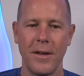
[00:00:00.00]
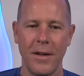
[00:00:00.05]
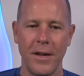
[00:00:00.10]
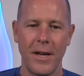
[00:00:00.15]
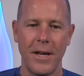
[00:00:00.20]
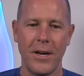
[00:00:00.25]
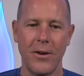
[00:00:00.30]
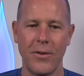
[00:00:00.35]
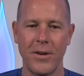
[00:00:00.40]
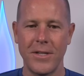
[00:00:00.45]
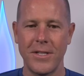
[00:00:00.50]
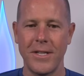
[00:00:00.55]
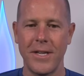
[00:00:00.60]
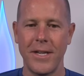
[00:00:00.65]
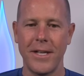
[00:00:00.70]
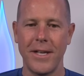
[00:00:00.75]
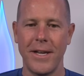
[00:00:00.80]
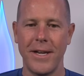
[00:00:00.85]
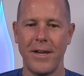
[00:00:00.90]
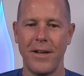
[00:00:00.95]

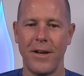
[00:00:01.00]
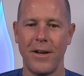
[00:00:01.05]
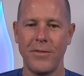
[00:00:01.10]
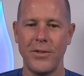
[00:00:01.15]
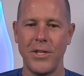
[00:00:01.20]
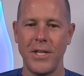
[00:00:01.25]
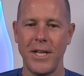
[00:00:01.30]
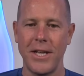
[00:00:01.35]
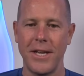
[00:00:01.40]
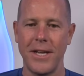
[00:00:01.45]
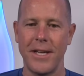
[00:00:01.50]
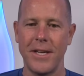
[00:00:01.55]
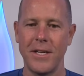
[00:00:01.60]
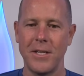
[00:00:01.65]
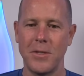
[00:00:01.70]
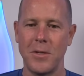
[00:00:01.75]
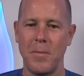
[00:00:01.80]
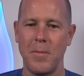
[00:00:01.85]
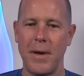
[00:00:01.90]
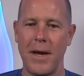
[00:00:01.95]
Interestingly enough, she didn't
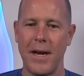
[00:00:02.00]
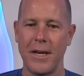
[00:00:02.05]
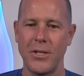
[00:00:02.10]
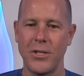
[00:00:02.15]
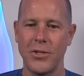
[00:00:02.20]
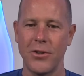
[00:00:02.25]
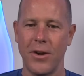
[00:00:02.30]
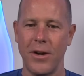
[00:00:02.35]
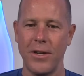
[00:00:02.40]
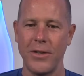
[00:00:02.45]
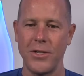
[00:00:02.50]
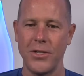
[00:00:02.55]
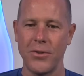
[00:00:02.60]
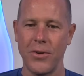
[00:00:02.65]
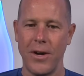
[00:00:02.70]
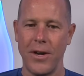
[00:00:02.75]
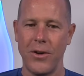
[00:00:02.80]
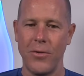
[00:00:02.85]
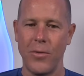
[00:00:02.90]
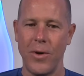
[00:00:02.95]
kiss me back
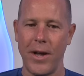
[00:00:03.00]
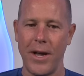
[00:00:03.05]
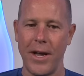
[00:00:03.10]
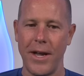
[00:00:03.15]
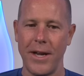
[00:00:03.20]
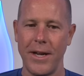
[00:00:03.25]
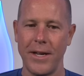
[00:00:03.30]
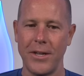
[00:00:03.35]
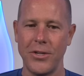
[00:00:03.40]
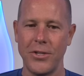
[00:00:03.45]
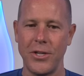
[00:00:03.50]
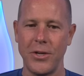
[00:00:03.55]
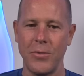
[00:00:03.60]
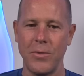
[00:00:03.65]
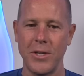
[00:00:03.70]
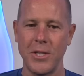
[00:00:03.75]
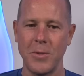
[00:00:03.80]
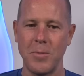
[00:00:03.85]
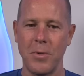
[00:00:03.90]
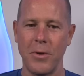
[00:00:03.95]
straight away, and she
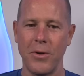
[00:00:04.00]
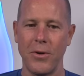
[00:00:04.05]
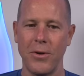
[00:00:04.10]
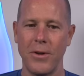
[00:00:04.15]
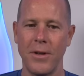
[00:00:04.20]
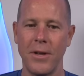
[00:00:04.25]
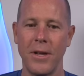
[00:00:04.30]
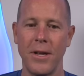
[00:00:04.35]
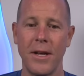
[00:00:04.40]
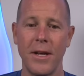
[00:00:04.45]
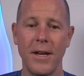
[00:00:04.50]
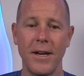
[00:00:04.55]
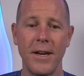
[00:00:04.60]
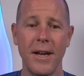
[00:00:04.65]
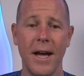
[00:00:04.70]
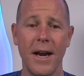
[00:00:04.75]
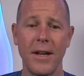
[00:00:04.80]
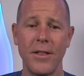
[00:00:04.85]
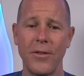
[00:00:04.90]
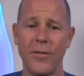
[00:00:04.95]
whispered,
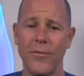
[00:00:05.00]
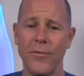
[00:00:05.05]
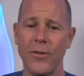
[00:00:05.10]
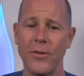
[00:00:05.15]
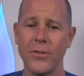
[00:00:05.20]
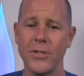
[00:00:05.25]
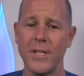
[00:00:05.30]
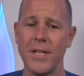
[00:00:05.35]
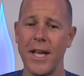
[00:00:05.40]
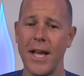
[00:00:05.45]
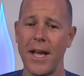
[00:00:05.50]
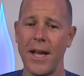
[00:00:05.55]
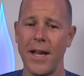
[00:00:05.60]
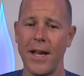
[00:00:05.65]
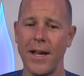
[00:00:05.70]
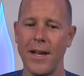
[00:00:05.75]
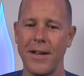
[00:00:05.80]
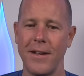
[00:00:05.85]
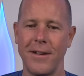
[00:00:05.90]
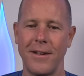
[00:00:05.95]
Not on the first
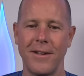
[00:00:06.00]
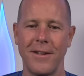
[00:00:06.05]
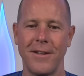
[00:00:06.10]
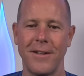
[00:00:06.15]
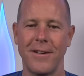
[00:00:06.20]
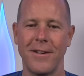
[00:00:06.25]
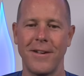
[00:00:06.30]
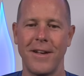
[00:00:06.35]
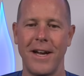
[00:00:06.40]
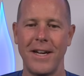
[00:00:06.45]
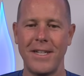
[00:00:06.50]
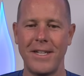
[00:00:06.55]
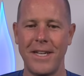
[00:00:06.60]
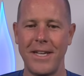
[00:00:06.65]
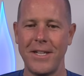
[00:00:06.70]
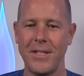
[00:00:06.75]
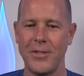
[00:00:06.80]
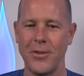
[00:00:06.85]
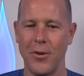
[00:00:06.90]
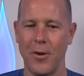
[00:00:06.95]
day. I
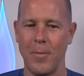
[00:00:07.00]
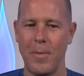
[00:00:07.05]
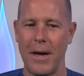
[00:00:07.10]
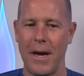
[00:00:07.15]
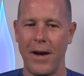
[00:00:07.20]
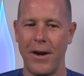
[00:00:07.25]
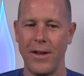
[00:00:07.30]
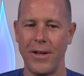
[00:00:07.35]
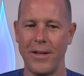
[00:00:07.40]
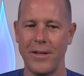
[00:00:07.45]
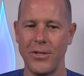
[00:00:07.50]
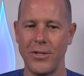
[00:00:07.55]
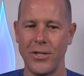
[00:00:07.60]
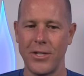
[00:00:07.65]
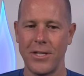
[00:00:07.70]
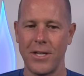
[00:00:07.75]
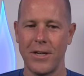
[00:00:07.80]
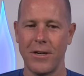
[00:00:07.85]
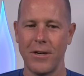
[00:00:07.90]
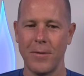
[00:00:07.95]
teased her about it and
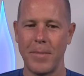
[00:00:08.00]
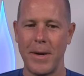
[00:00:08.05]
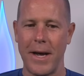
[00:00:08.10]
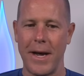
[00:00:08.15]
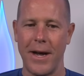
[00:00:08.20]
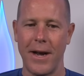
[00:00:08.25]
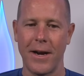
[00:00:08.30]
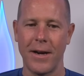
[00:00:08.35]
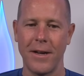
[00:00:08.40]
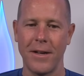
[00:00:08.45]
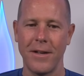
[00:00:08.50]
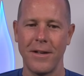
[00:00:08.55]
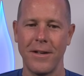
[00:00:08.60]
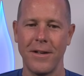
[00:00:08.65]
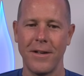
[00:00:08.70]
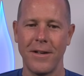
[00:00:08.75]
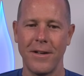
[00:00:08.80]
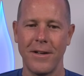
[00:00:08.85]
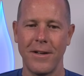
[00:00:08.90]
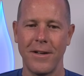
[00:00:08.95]
just hung back.
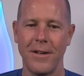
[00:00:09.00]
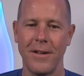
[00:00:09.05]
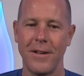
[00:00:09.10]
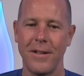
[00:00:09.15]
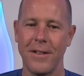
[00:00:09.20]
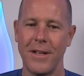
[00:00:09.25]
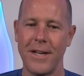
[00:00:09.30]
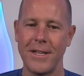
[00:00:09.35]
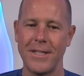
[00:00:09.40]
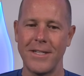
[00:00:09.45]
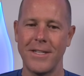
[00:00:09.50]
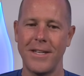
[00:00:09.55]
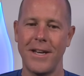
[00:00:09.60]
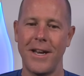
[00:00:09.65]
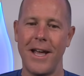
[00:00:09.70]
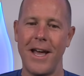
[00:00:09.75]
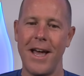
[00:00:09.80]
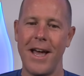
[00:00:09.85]
Less than a